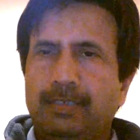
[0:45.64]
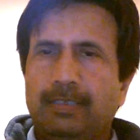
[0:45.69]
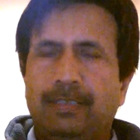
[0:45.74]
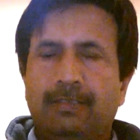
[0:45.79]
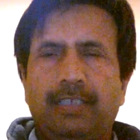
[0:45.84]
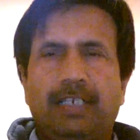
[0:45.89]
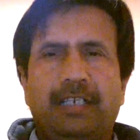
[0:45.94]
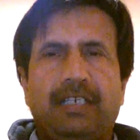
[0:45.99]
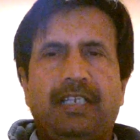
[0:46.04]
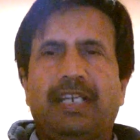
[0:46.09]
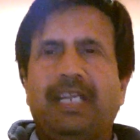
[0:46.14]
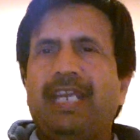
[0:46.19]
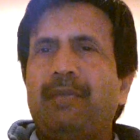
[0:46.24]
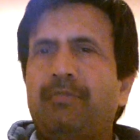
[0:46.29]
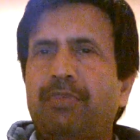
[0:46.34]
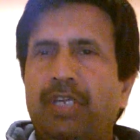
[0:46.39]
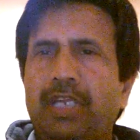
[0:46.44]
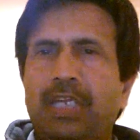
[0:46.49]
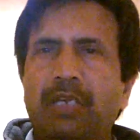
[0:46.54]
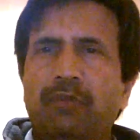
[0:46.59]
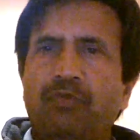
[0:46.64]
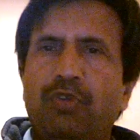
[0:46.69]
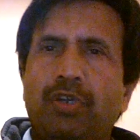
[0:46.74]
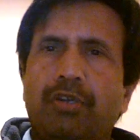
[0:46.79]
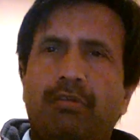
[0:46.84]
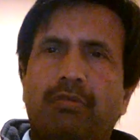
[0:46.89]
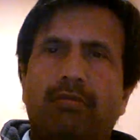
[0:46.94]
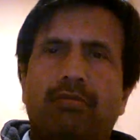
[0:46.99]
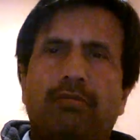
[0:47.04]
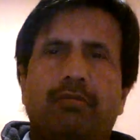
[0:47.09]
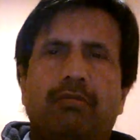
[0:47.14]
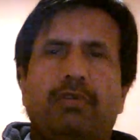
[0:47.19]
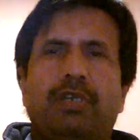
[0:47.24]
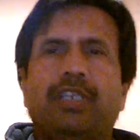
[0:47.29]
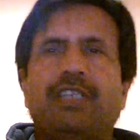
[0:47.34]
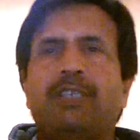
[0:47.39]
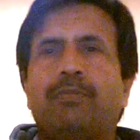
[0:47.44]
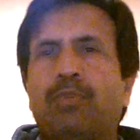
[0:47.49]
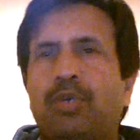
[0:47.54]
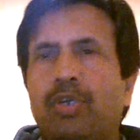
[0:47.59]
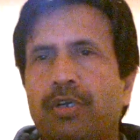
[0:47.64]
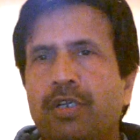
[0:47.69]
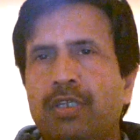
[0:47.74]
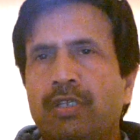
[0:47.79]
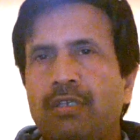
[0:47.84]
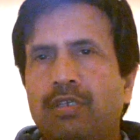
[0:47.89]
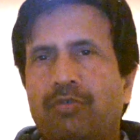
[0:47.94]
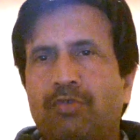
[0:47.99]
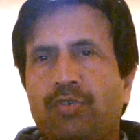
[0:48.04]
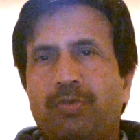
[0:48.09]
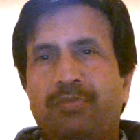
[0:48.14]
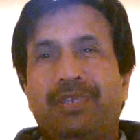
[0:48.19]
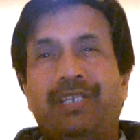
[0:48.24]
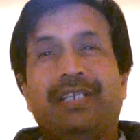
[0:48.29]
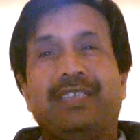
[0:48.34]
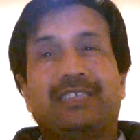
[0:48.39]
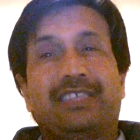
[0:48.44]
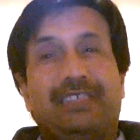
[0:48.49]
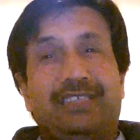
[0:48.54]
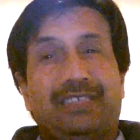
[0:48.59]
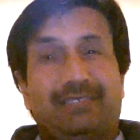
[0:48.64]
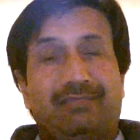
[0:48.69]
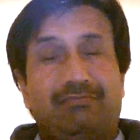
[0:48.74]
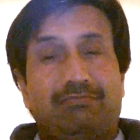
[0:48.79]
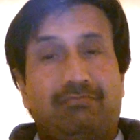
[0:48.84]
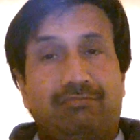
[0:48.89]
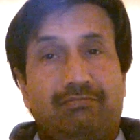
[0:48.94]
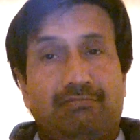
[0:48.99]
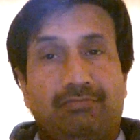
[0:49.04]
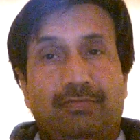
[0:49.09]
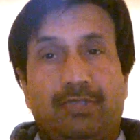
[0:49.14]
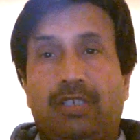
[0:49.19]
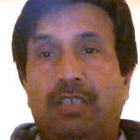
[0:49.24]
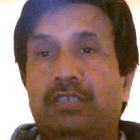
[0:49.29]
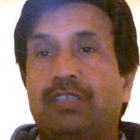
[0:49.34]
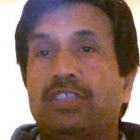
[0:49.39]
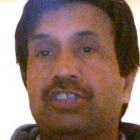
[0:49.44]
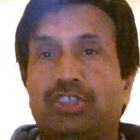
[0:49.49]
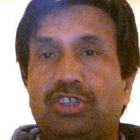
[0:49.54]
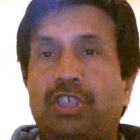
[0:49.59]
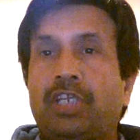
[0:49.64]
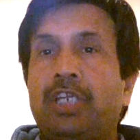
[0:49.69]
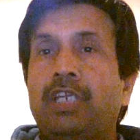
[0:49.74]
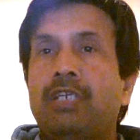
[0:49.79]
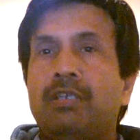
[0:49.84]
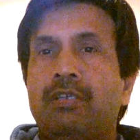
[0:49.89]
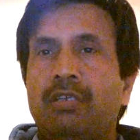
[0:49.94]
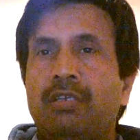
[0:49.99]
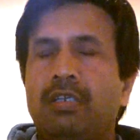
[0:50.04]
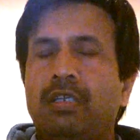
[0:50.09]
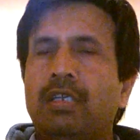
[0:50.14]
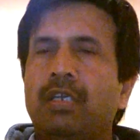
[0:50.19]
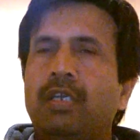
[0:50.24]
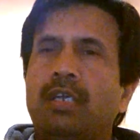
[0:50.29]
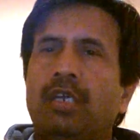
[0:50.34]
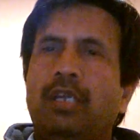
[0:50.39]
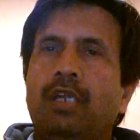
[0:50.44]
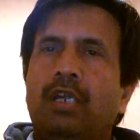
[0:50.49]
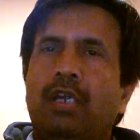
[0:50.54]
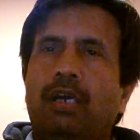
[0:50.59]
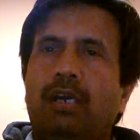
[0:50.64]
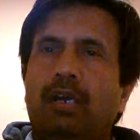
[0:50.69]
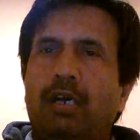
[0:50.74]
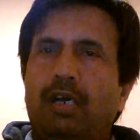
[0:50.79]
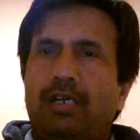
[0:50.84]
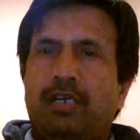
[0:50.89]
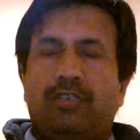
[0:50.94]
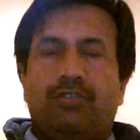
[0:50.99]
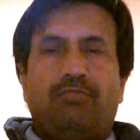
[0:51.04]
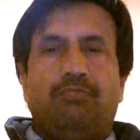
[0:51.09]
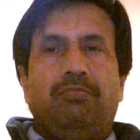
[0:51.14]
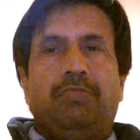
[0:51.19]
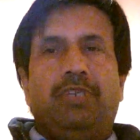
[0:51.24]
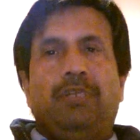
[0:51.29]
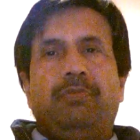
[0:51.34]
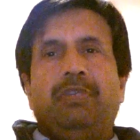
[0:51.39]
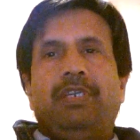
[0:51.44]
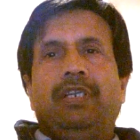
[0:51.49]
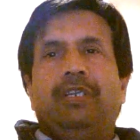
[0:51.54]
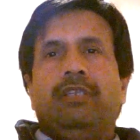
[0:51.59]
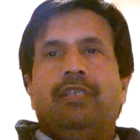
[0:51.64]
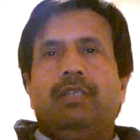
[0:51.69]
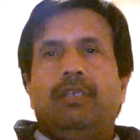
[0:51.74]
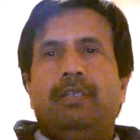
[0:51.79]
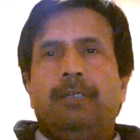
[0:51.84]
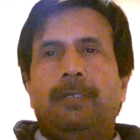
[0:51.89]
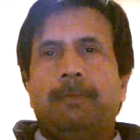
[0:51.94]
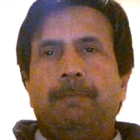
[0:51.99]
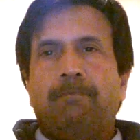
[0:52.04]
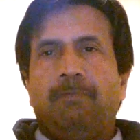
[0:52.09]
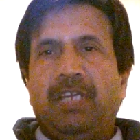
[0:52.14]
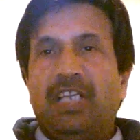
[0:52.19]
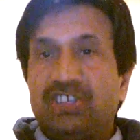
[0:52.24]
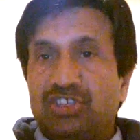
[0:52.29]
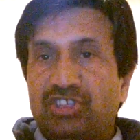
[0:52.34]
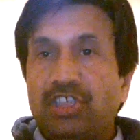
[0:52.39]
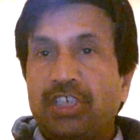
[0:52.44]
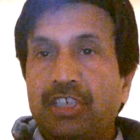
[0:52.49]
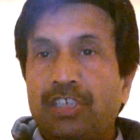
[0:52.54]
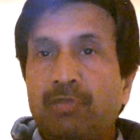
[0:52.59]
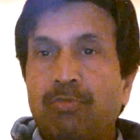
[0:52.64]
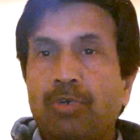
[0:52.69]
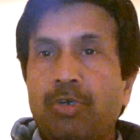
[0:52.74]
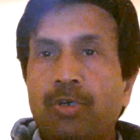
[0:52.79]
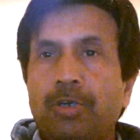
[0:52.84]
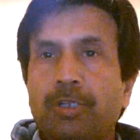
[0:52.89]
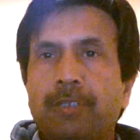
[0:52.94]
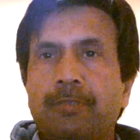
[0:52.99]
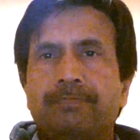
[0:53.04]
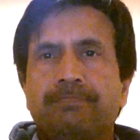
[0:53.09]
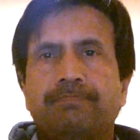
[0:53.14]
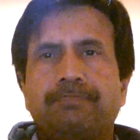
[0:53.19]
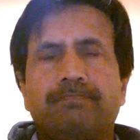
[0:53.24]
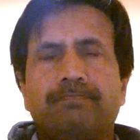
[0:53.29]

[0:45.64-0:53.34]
uh, that can happen anywhere in the body. It could be on the skin, or it may be in the inside the body.